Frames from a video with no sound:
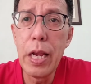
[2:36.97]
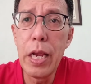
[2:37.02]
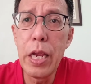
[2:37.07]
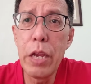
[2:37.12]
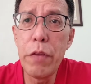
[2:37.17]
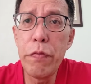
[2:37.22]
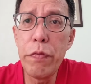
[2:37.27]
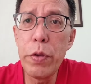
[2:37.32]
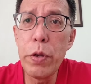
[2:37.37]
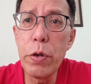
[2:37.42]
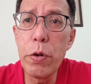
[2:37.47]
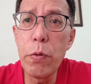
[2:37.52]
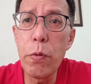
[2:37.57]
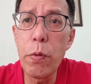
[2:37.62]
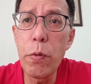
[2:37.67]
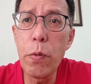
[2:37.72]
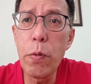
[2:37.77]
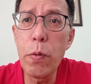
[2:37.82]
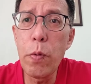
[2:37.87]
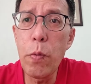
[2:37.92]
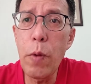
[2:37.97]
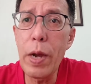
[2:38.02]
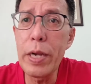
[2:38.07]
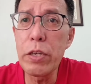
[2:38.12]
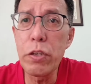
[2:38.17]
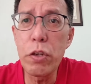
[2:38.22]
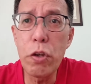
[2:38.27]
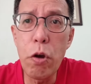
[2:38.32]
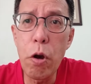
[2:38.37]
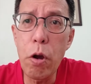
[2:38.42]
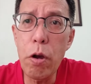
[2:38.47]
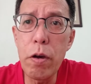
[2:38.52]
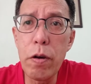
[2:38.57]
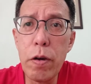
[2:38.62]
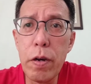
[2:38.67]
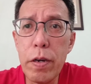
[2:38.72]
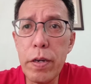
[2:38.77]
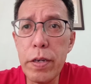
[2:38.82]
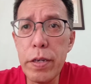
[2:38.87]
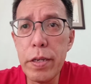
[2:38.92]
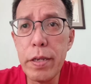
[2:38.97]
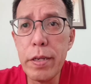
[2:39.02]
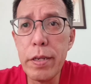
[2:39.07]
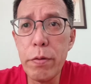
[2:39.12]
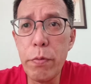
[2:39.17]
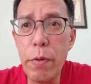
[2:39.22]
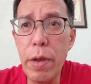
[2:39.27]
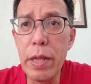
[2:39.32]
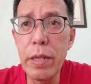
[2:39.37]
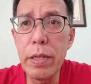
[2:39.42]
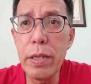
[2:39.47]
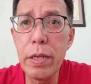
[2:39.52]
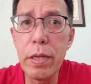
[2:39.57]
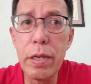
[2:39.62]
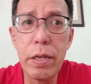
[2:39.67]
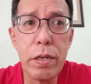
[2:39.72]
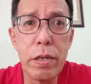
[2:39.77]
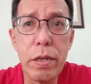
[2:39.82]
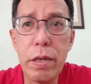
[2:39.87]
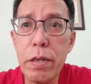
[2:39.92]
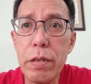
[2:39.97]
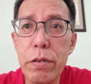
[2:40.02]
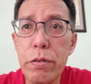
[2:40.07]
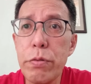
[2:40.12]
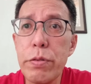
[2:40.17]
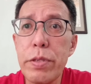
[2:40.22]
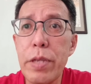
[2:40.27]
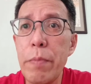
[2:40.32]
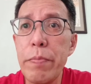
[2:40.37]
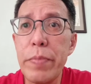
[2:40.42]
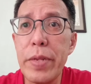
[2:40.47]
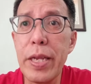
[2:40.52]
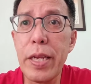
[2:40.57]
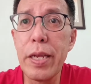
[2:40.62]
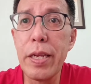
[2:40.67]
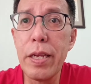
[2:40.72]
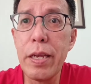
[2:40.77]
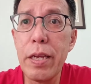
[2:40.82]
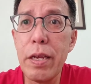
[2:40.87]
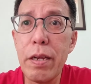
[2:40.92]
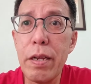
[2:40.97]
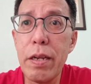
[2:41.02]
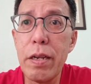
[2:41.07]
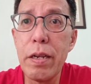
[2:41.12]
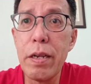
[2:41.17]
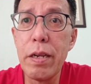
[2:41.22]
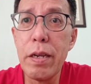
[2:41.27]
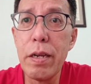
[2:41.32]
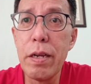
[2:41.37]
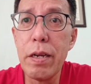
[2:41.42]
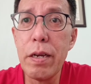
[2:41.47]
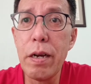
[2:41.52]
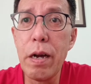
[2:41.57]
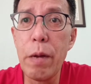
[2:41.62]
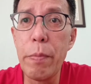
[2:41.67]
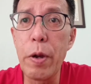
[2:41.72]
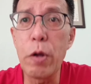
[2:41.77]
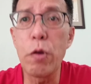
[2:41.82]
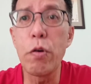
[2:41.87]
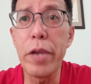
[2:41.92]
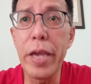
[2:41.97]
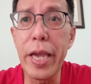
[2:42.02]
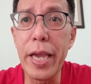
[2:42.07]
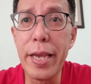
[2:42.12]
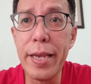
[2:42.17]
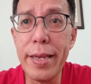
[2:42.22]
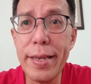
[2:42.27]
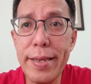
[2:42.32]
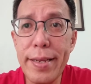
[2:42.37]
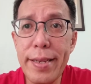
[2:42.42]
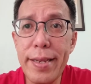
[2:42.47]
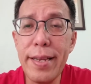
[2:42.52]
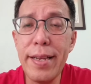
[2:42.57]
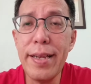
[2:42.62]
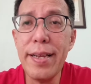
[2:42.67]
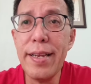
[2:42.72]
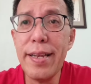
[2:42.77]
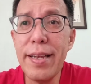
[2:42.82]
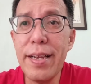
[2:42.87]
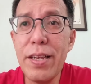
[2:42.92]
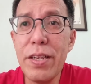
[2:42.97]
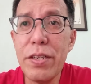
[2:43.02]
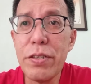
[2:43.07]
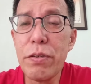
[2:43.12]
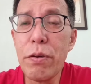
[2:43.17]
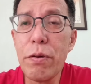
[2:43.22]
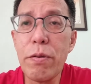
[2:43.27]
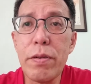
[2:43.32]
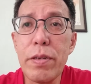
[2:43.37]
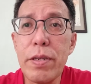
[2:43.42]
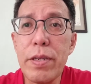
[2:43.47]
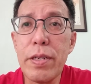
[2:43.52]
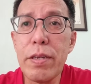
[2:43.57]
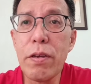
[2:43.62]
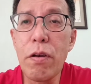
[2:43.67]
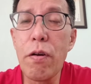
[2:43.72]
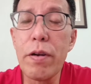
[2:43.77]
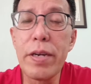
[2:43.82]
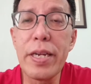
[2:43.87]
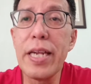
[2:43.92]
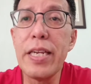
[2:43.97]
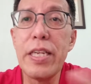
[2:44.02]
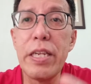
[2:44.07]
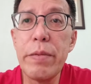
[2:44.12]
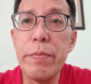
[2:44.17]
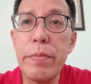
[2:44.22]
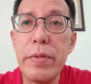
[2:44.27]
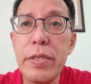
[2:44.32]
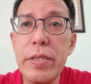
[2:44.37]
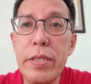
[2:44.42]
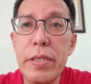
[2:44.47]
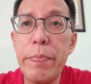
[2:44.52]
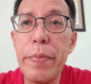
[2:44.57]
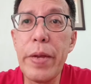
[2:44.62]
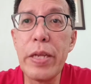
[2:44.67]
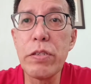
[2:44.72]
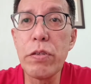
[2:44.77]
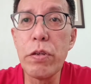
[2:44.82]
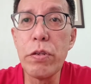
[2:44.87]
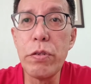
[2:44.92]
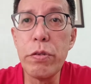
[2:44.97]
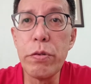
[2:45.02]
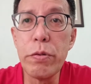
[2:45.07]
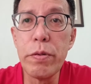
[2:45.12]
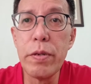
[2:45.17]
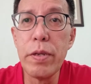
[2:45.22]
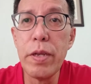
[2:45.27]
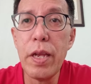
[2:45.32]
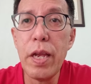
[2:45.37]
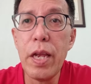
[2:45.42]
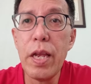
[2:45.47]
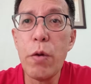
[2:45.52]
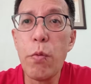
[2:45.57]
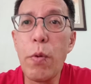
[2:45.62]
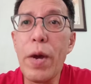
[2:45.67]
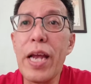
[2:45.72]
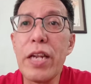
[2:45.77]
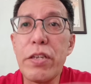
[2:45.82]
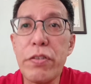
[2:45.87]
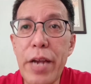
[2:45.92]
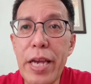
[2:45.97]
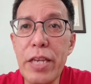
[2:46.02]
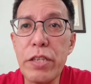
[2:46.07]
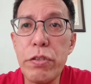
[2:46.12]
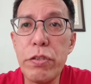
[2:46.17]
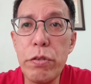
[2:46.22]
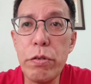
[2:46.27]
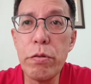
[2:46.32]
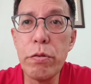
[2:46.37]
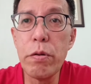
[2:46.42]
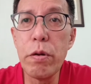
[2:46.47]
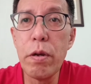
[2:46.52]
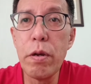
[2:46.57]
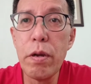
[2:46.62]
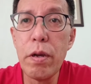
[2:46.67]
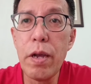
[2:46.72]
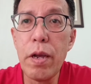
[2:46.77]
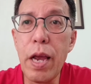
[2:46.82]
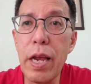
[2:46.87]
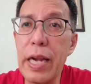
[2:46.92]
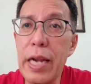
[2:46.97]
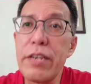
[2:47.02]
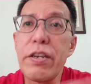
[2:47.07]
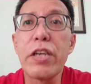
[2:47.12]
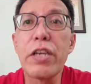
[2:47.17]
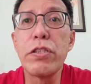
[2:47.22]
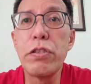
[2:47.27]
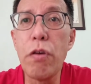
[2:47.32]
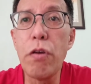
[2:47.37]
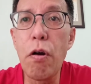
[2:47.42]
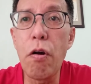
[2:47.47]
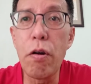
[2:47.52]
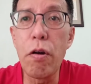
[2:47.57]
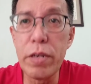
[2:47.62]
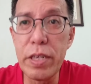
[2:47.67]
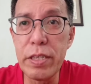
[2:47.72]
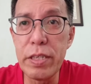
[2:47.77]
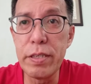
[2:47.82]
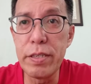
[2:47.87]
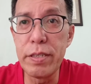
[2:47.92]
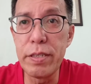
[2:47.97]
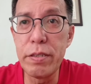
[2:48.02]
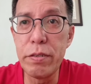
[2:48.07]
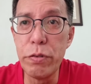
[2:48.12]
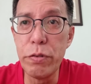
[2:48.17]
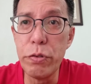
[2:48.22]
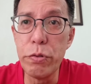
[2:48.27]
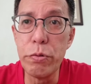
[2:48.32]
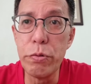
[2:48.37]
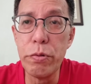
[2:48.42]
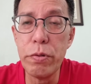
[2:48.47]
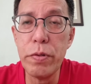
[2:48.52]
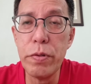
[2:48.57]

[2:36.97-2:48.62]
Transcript: If you want to cook, well, do something about cooking. So the content depends on you. What attracts you and attracts your audience to you.